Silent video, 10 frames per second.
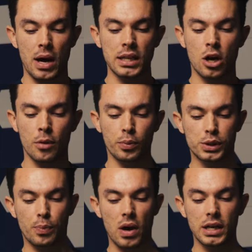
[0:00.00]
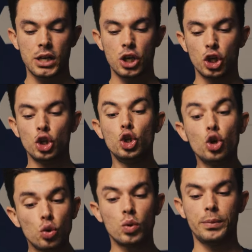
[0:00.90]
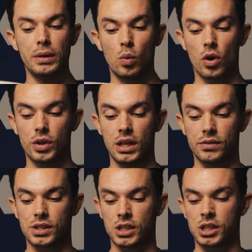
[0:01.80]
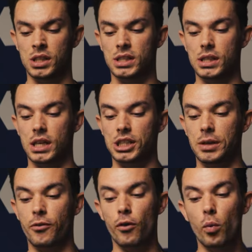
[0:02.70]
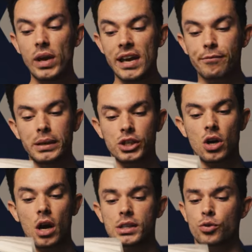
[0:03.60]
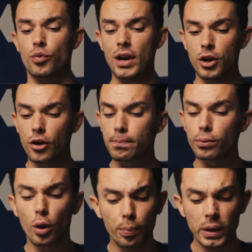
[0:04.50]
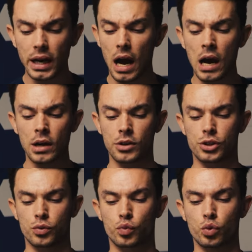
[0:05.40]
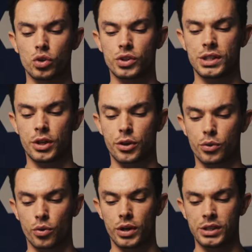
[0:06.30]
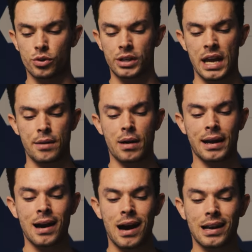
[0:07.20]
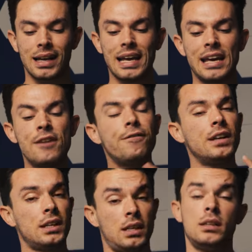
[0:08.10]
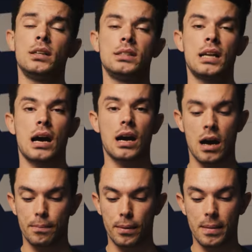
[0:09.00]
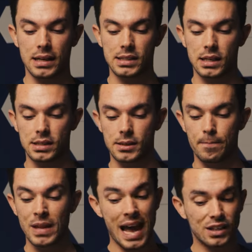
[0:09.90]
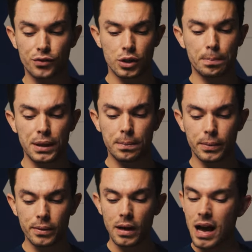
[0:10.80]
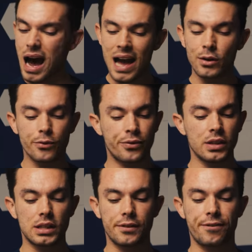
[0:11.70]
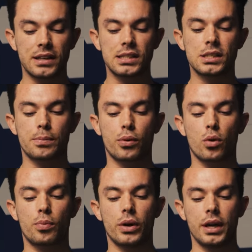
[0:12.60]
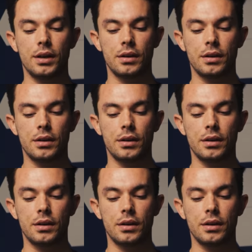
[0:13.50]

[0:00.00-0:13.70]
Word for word: Polycarp responded, "You would be worthy of such a discussion, for we have been taught to render appropriate honor to rulers and authorities ordained by God, if it does not compromise us. As for the people, I don't feel a defense is appropriate."